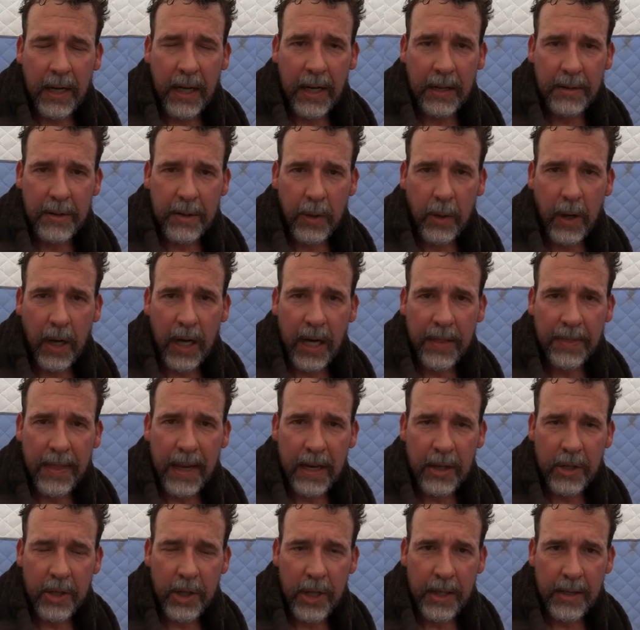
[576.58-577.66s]
got so hot
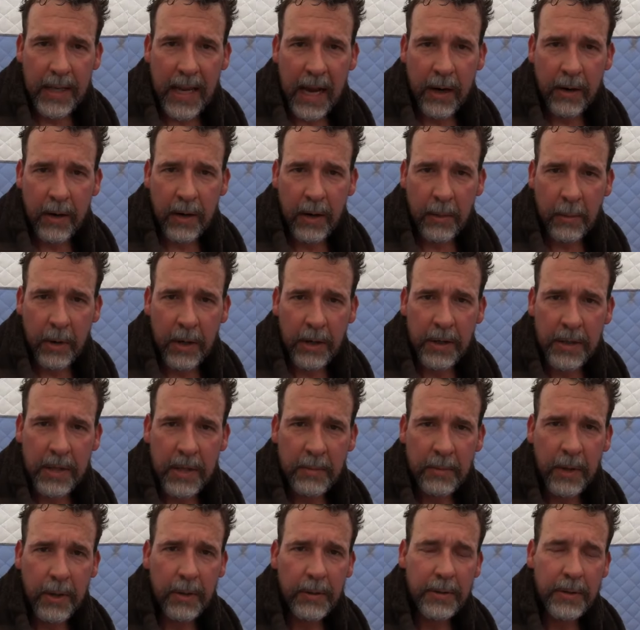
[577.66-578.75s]
that it shut down in
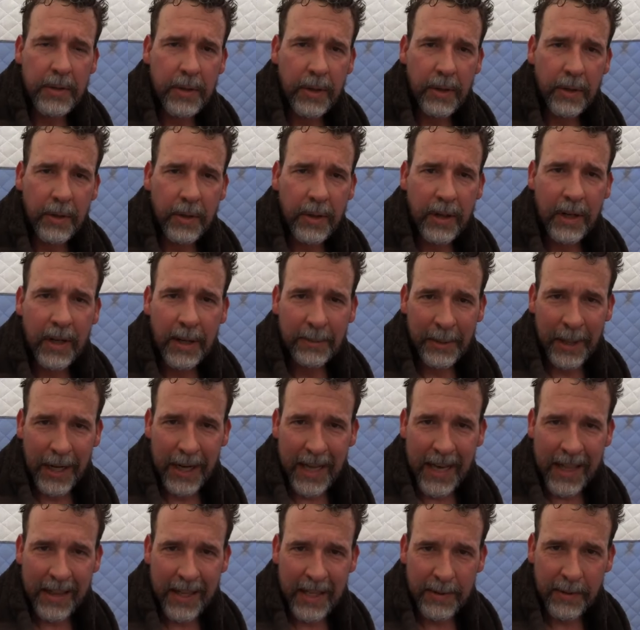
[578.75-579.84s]
emergency mode, so I'm
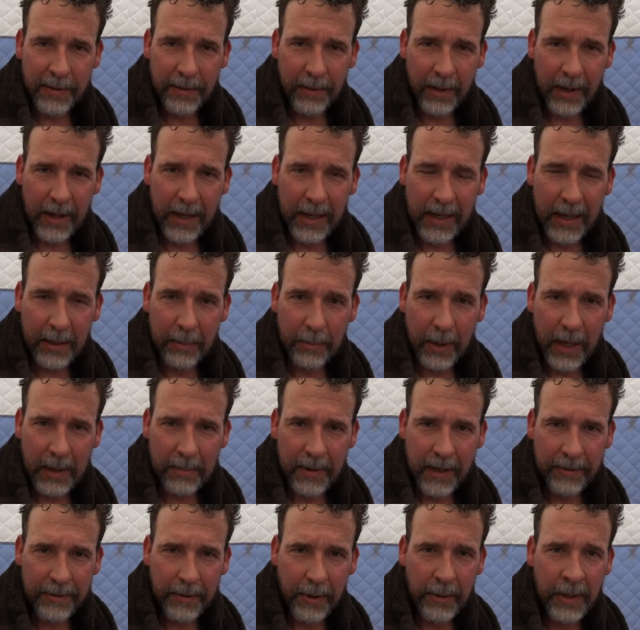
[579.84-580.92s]
going to end this before I
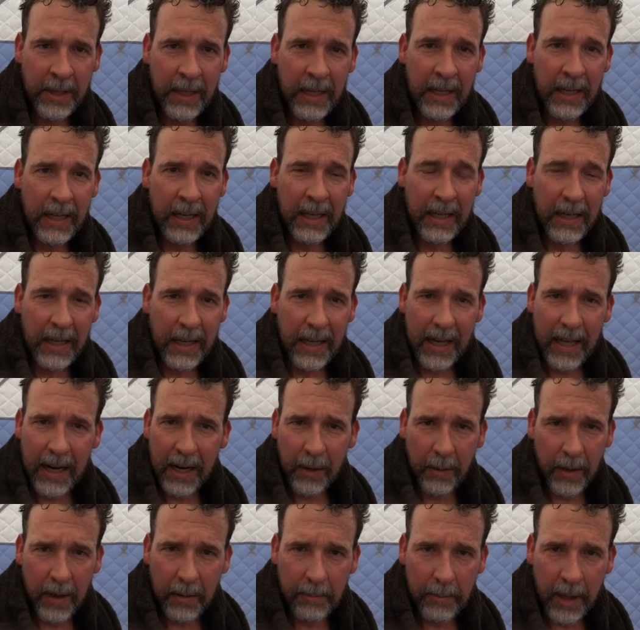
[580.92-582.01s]
break my phone. And
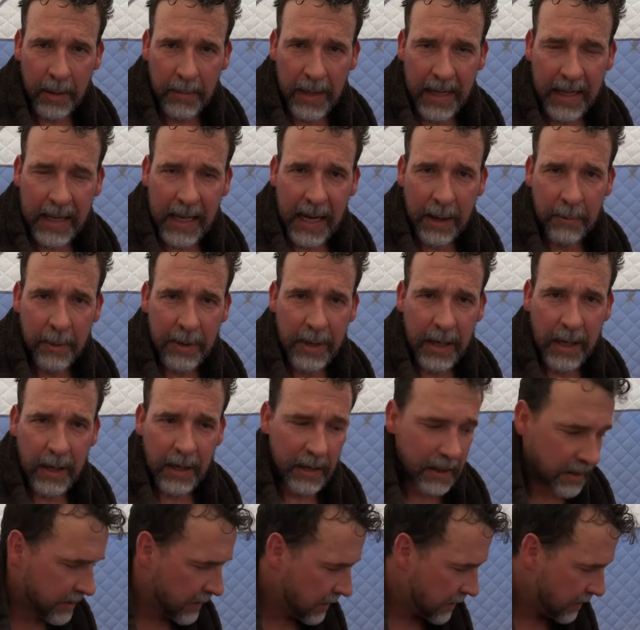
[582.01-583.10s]
then I want to bring my camera in here
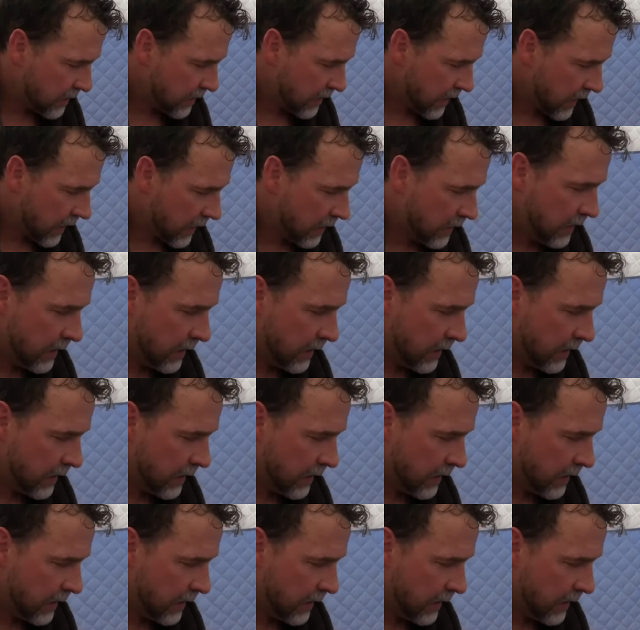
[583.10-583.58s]
because it is,